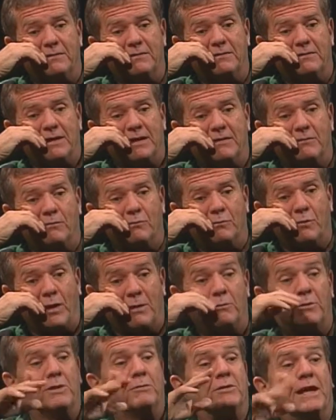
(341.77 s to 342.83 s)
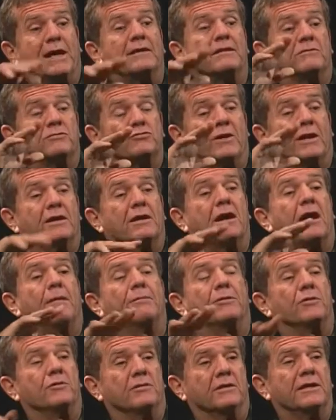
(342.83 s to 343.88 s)
that I really would like to try to
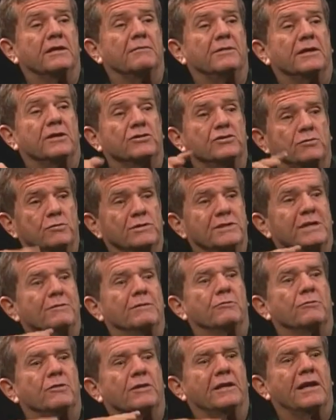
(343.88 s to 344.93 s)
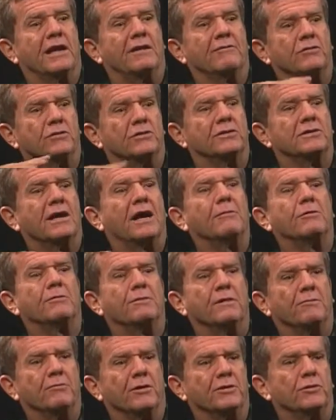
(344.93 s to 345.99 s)
copy your lead because you seem to really have a good time with
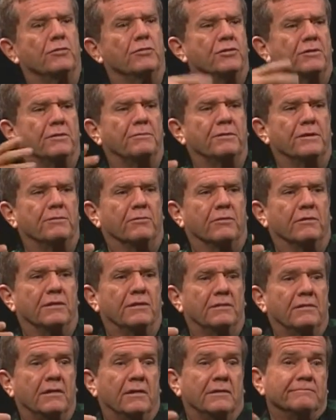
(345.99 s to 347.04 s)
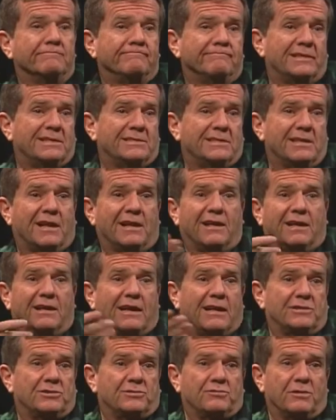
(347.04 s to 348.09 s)
people and you're good to people. And it's kind of like
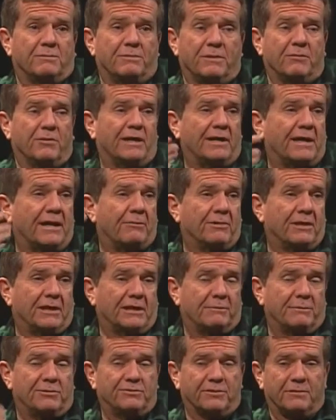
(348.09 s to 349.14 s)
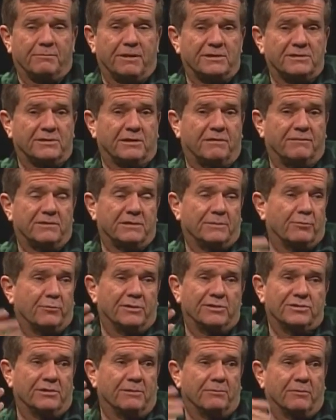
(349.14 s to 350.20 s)
I just treat people like I would like to be treated myself. It's a pretty
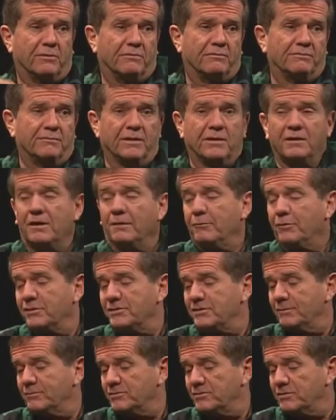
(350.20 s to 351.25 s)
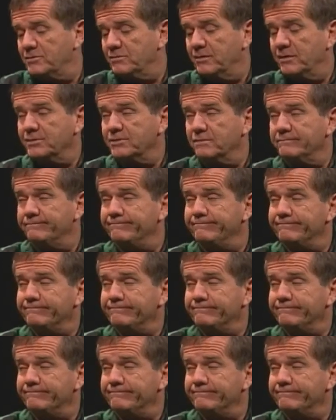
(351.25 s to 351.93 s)
simple, pretty simple situation.